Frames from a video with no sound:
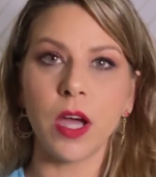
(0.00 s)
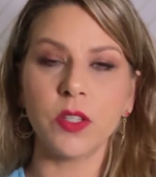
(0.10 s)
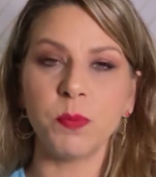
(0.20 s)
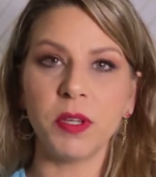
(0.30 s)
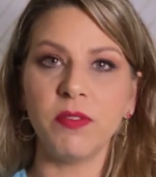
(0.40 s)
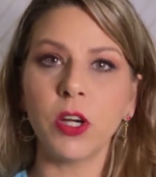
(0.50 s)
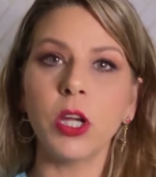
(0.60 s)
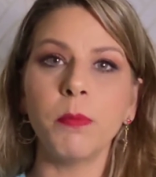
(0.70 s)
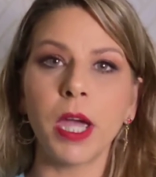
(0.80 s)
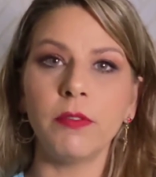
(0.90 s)
us being
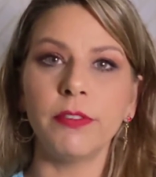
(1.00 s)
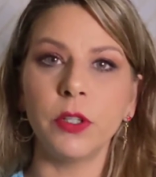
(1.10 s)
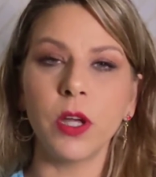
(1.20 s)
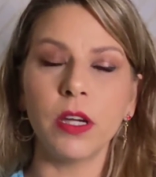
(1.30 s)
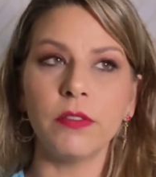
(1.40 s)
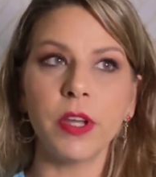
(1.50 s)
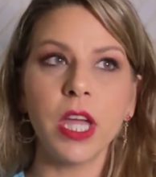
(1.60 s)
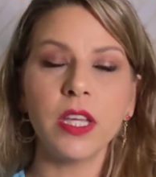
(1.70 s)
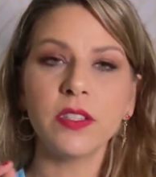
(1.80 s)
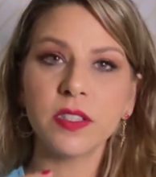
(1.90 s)
very mindful of
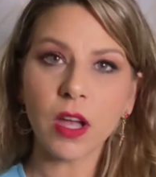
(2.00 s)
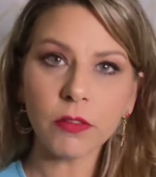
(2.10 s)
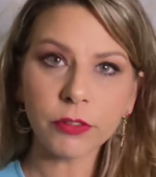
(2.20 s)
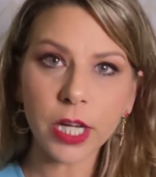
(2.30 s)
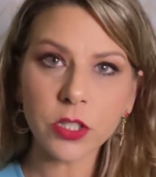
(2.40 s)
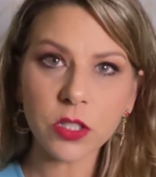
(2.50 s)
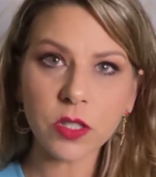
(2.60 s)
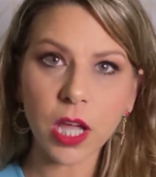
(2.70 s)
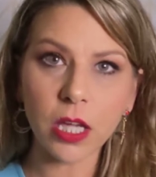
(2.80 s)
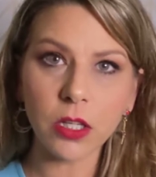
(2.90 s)
self-righteous
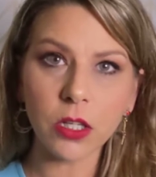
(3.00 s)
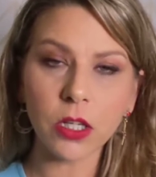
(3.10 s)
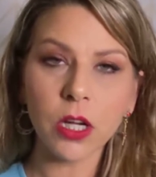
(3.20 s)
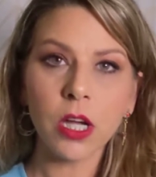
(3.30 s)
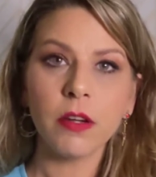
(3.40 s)
anger